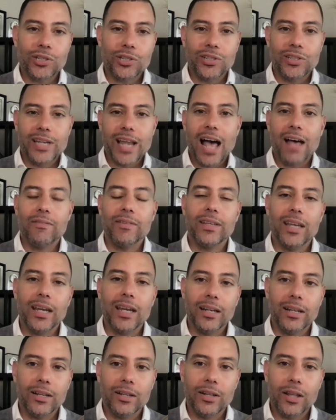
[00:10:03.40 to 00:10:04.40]
just
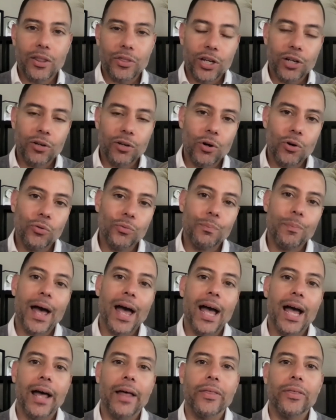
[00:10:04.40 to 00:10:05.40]
navigated their own
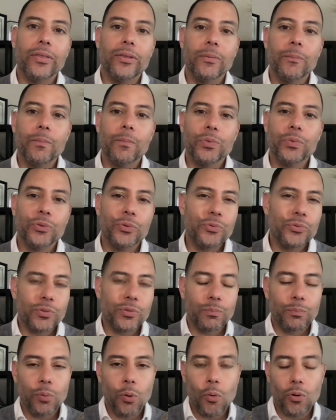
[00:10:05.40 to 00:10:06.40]
path through
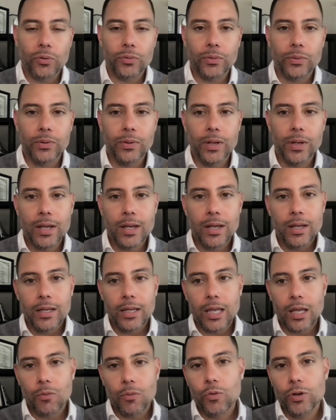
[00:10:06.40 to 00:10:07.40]
support
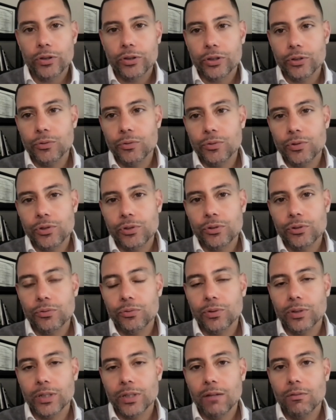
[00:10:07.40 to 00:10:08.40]
and what those
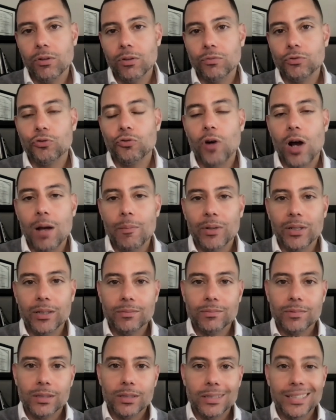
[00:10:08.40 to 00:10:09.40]
certain level of
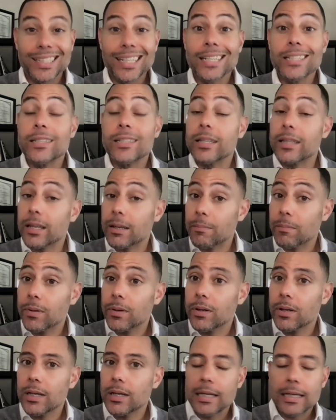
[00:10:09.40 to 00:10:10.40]
trauma did to them.
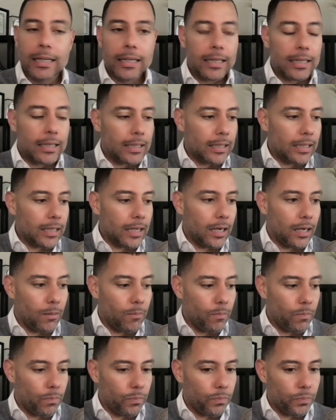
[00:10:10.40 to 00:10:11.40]

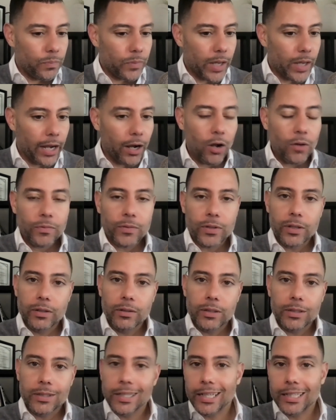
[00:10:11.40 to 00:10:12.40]
I
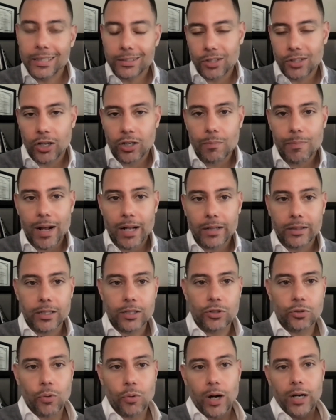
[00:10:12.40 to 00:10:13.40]
often, and I talk about
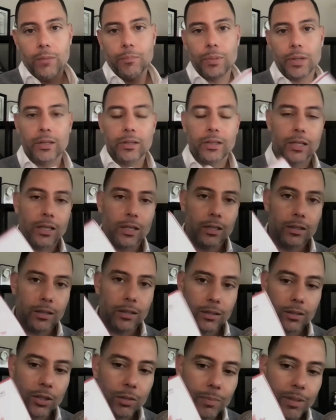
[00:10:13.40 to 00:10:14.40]
this quite a bit
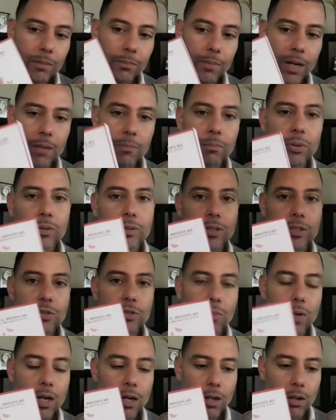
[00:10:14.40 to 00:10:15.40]
in a little bit of my book
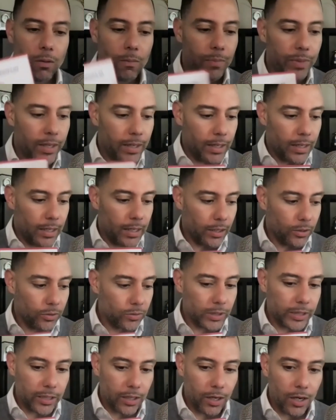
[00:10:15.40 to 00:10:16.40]
as well,
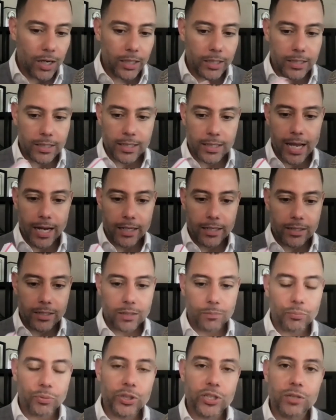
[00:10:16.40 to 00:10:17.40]
early on, is that is
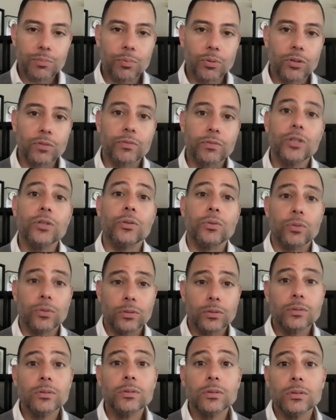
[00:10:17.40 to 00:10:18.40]
the principle of you.
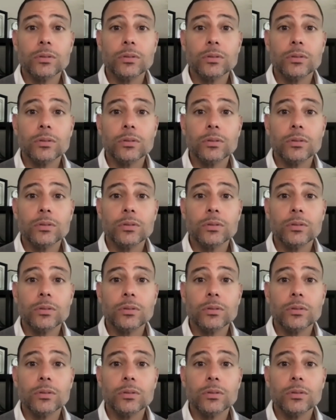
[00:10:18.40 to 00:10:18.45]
